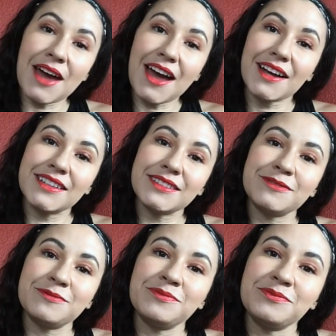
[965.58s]
back.
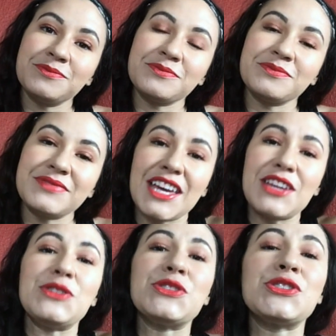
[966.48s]

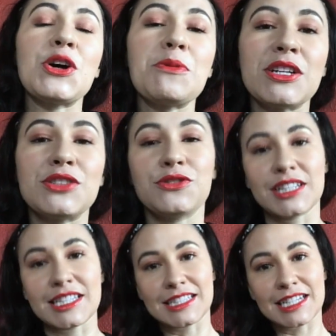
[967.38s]
Thank you so much for
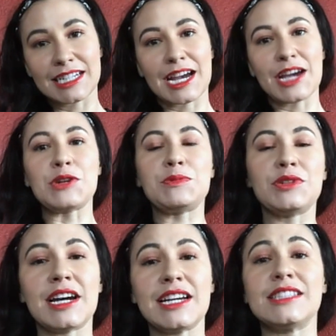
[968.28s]
listening. I hope you
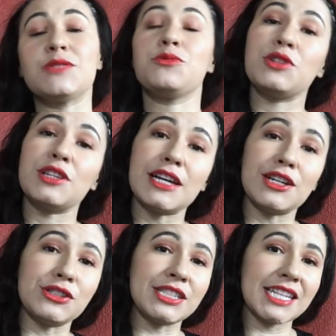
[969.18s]
guys really
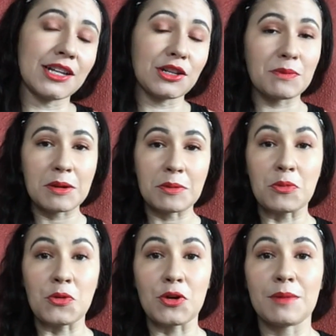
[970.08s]
understand a little bit
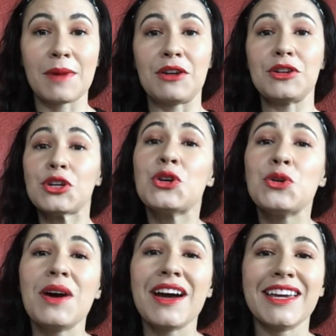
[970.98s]
more about who
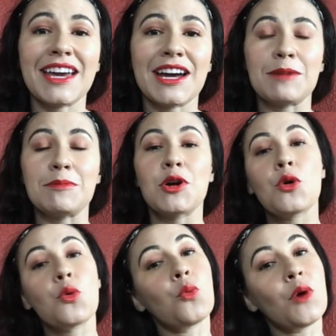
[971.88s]
I am,
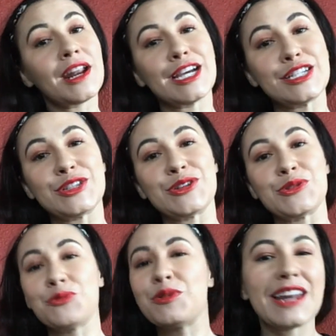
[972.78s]
what I do,
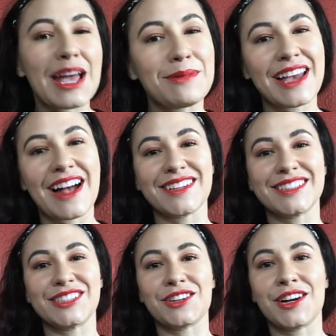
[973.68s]
what Emily
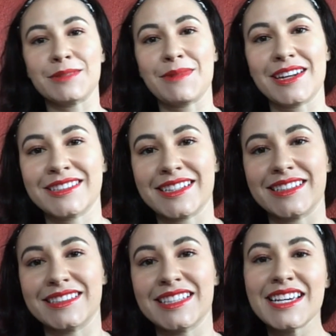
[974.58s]
Alexandra Cosmetics
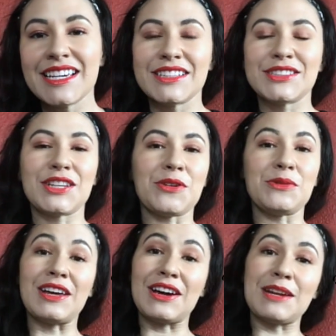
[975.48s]
is. So
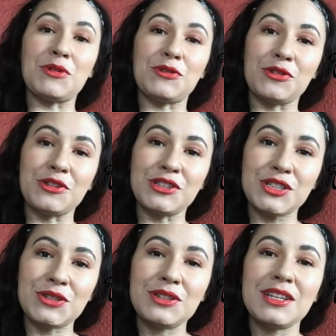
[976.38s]
without any more further
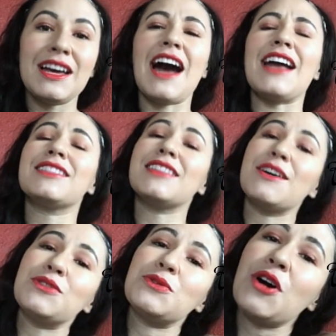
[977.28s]
ado, I love
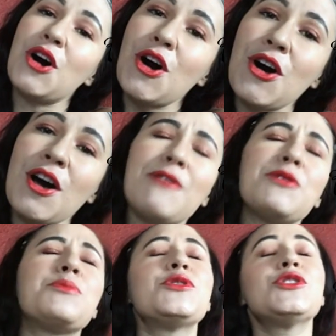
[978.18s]
you all. Have a
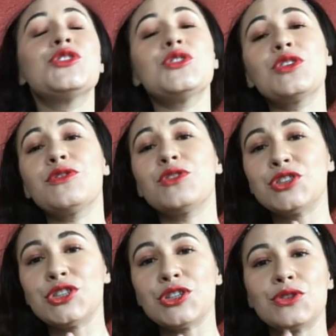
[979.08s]
beautiful
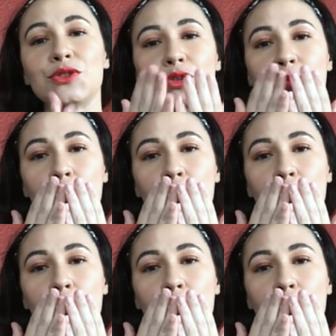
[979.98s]
June.